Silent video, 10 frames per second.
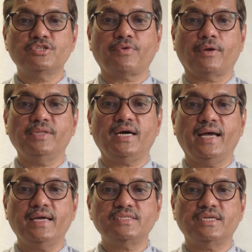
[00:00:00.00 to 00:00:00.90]
from the
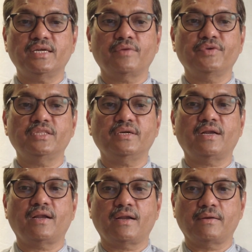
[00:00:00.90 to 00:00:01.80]
higher center with a
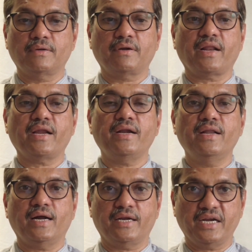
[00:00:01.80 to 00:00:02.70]

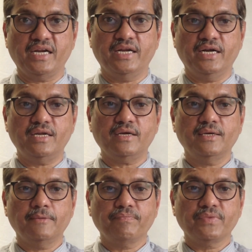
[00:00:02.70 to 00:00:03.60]
trained attendant.
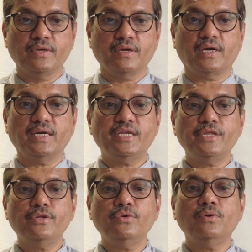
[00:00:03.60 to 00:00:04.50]

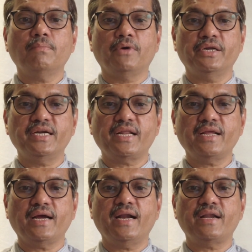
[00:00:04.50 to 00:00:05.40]
Continue
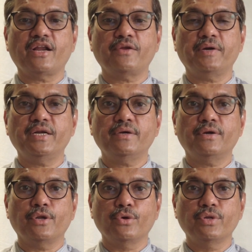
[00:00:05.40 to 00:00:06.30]
monitoring and treatment
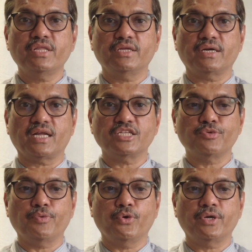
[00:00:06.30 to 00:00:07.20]
during the
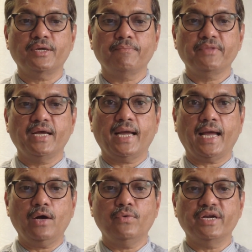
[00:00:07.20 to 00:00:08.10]
transport.
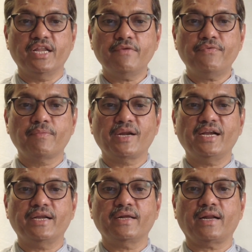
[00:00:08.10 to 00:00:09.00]
Have
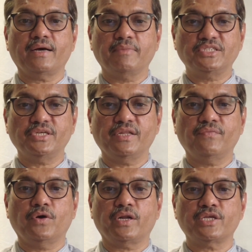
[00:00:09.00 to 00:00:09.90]
defibrillator machine
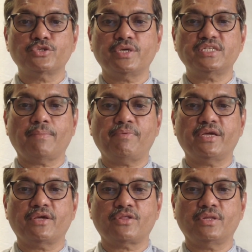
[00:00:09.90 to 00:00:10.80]
for SOS
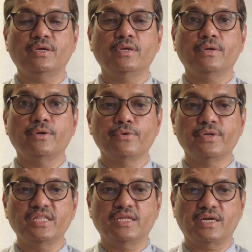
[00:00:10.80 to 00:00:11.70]
application
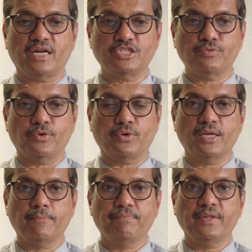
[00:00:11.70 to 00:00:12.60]
during the transport.
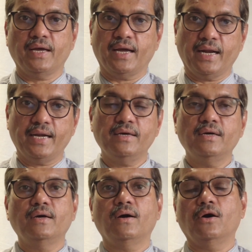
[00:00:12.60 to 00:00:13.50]
And
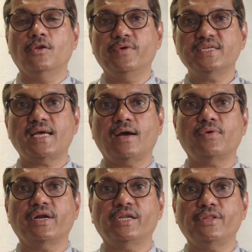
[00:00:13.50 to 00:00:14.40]
always
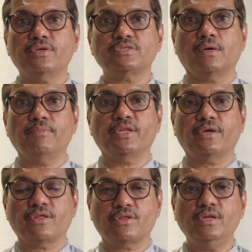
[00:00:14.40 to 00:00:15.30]
have continuous
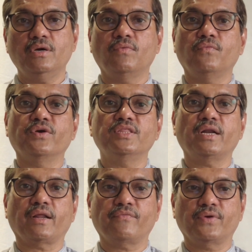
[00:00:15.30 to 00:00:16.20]
communication with
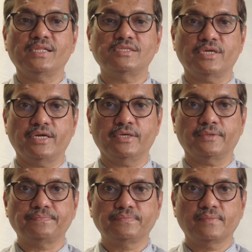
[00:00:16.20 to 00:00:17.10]
the referral
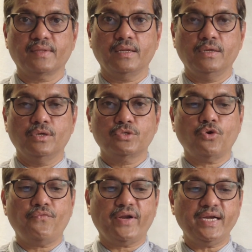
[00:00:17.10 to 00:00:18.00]
center.
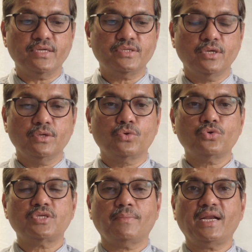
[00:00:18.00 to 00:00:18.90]
So friends,
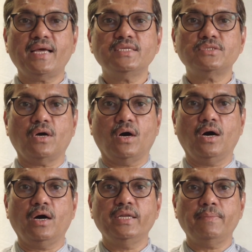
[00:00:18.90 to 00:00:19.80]
to summarize
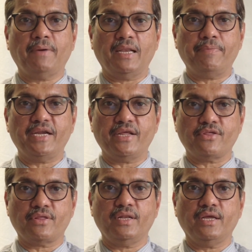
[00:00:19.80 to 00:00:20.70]
on
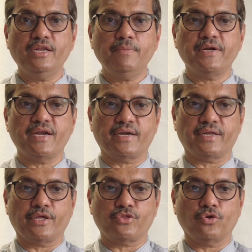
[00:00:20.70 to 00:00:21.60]
palpitation in a
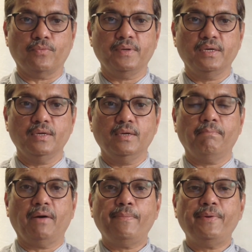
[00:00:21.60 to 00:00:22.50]
pediatric age group,
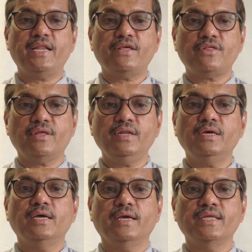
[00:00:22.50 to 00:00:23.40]
palpitation
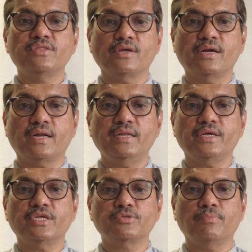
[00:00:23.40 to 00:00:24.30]
in children
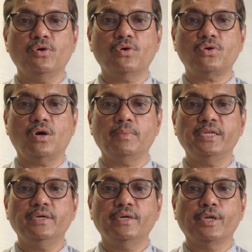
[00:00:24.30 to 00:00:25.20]
is more
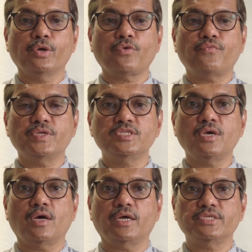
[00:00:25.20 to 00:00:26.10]
common due to
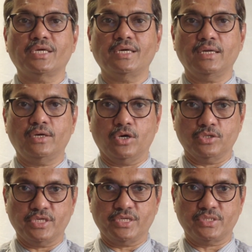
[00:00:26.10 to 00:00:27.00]
physiological
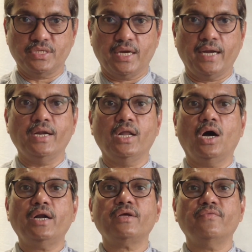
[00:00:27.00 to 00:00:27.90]
causes and
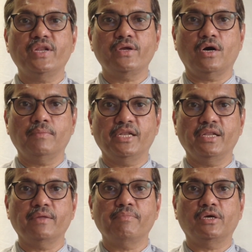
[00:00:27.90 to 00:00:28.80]
not very
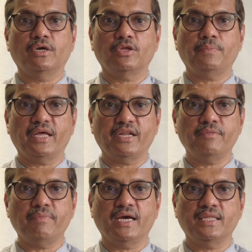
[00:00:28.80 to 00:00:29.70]
commonly because of
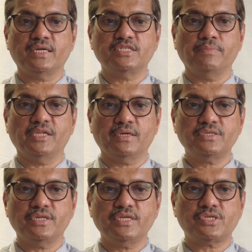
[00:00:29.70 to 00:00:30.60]
arrhythmias and similar
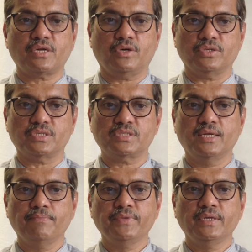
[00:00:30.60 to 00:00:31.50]
sinister causes.
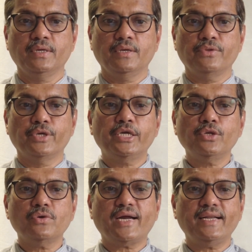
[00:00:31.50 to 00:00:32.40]
You need to
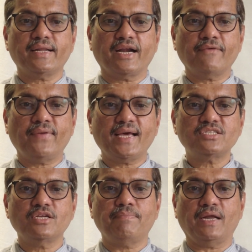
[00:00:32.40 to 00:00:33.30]
look at the red
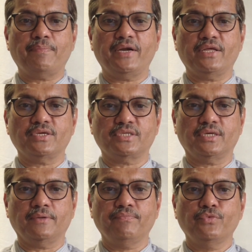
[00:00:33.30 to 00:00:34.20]
flags in
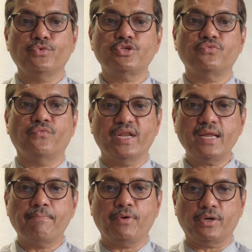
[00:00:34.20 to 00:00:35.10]
palpitation, which is
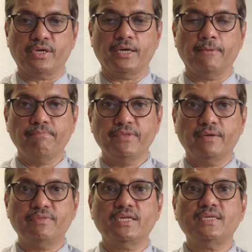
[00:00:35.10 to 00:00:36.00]
very important.
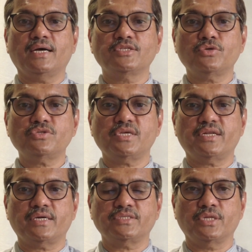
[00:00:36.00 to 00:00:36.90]
If there is
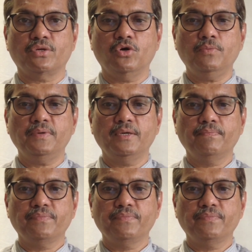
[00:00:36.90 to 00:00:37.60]
associated syncope,